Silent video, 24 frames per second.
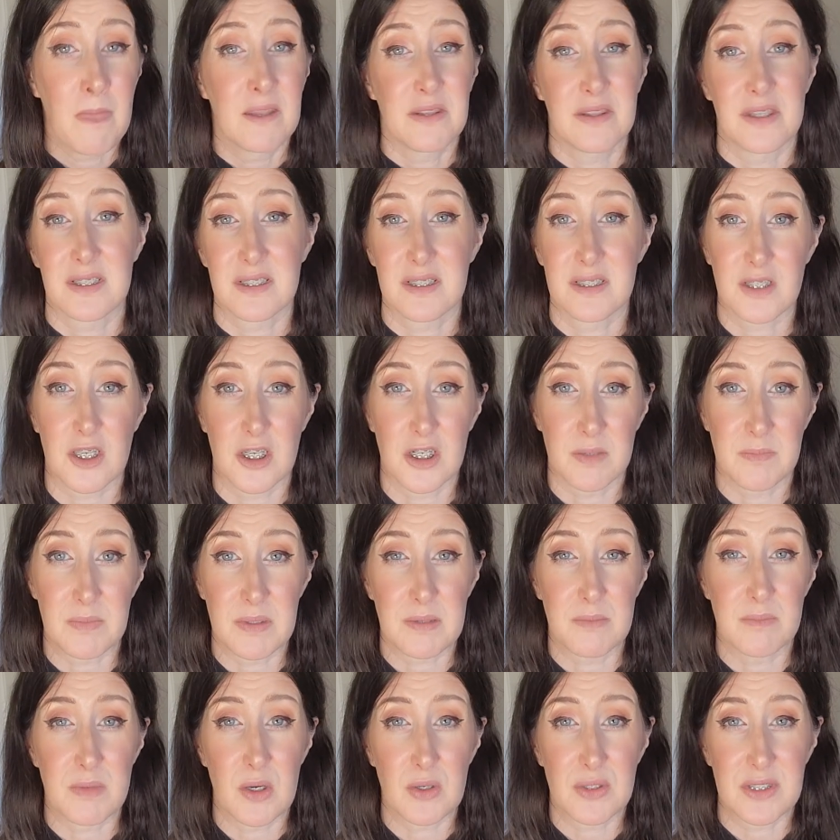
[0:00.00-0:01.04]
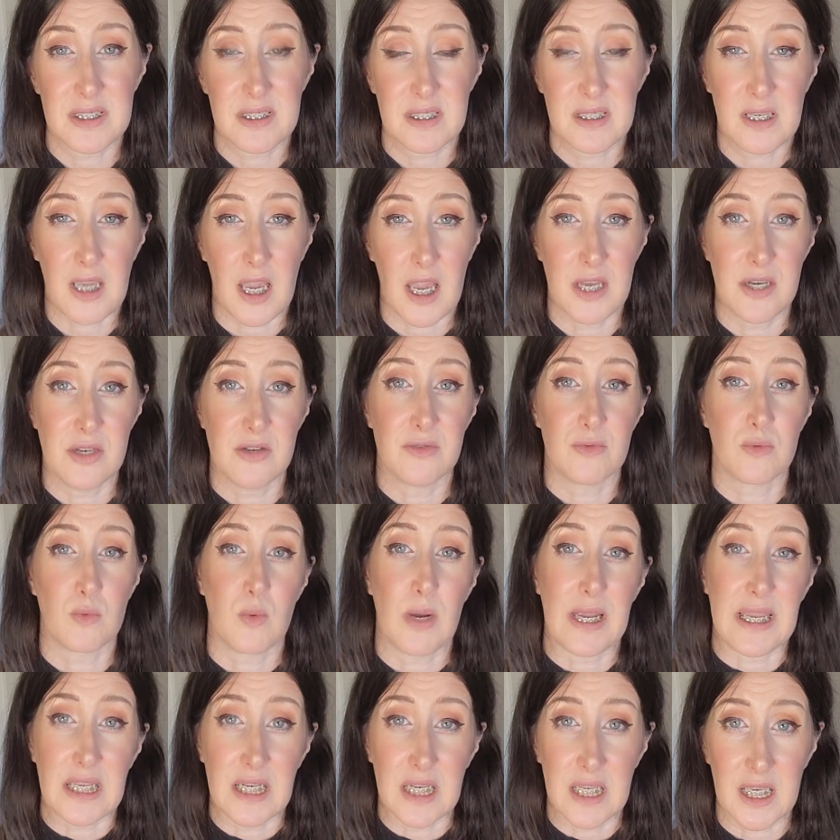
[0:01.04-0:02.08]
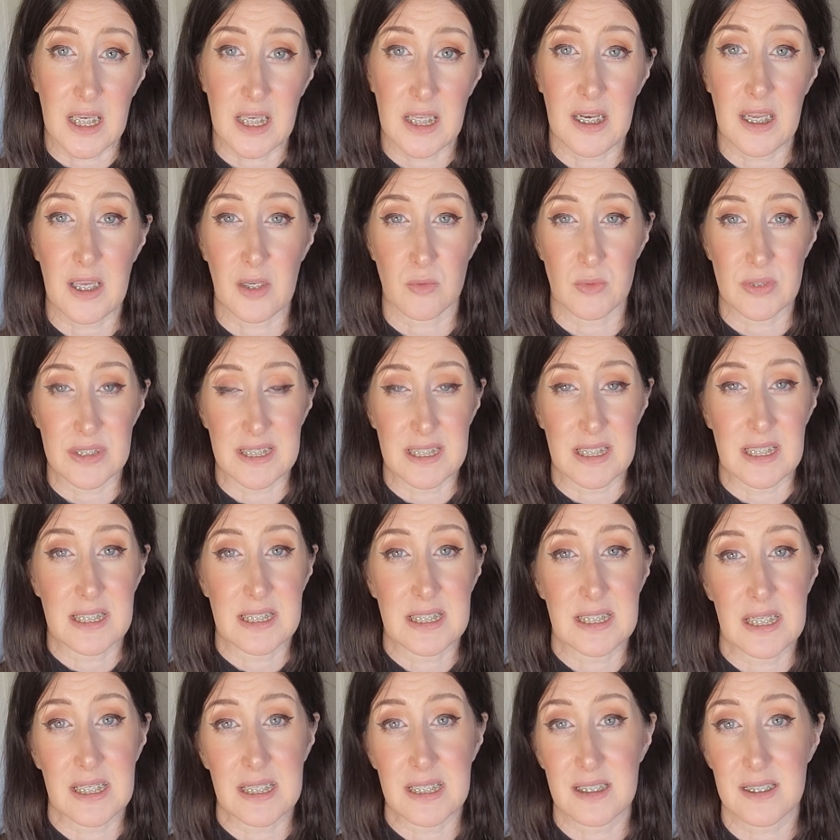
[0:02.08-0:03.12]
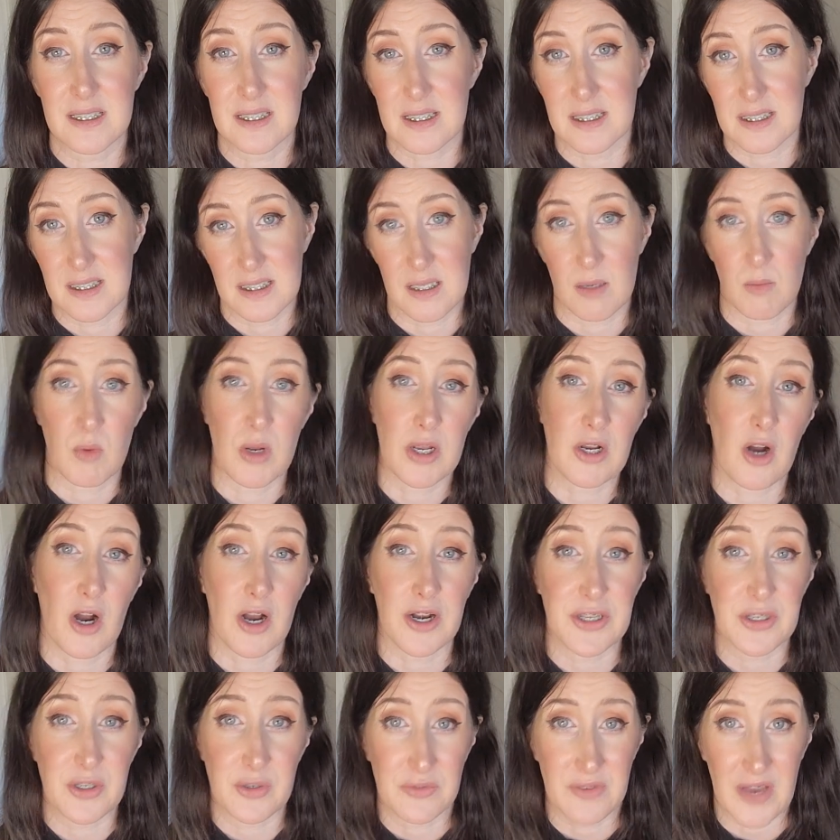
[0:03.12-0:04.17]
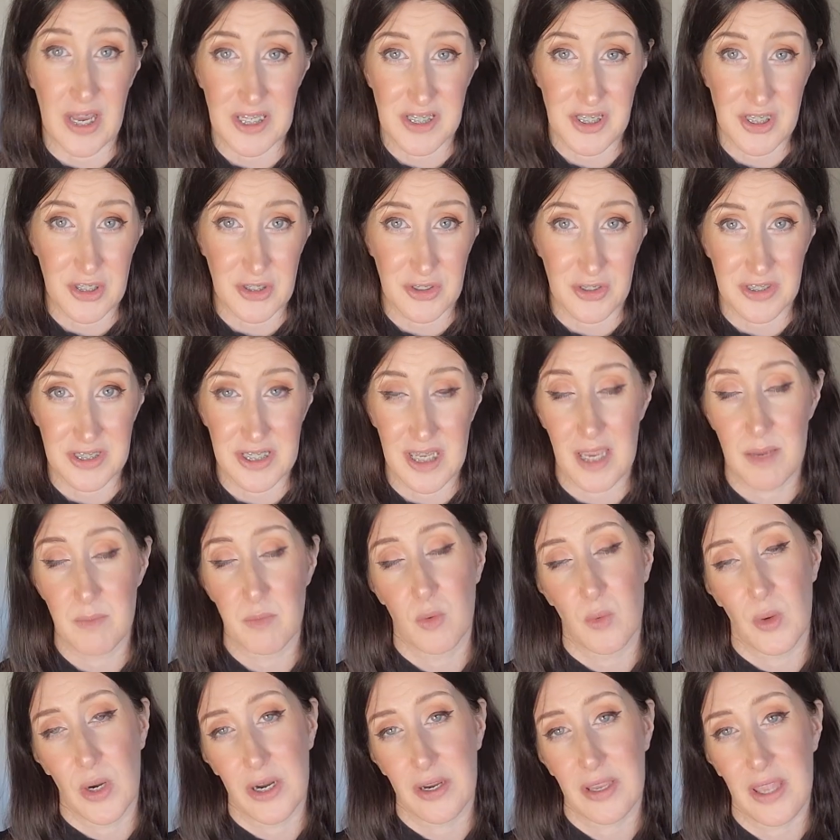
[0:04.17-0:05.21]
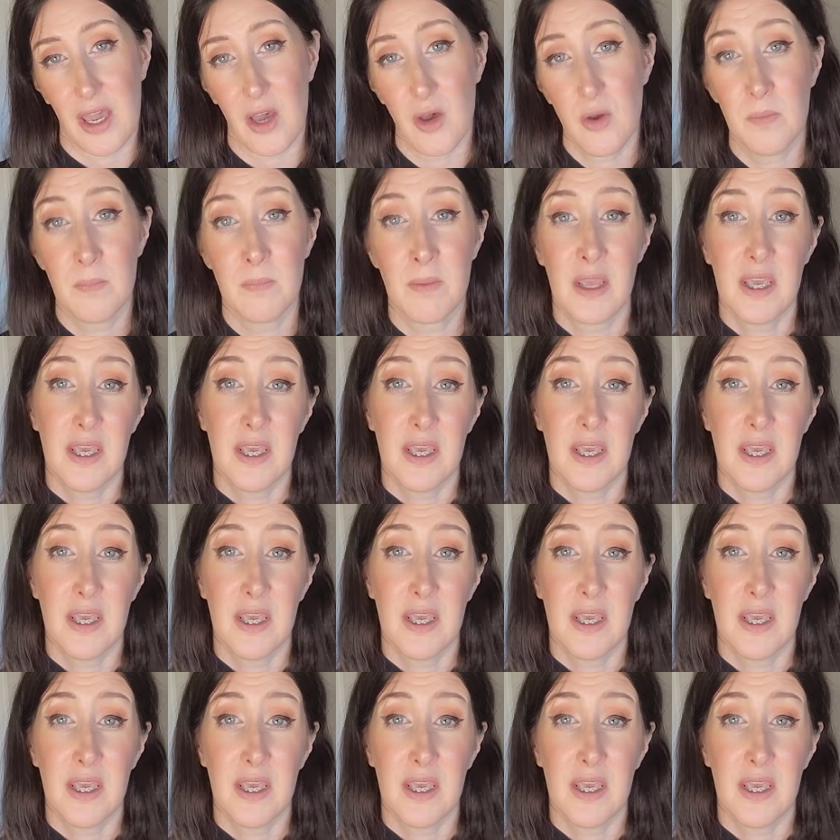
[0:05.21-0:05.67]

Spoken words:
This is going to be mostly kind of weighted and resistance and somewhat cardiovascular type workout.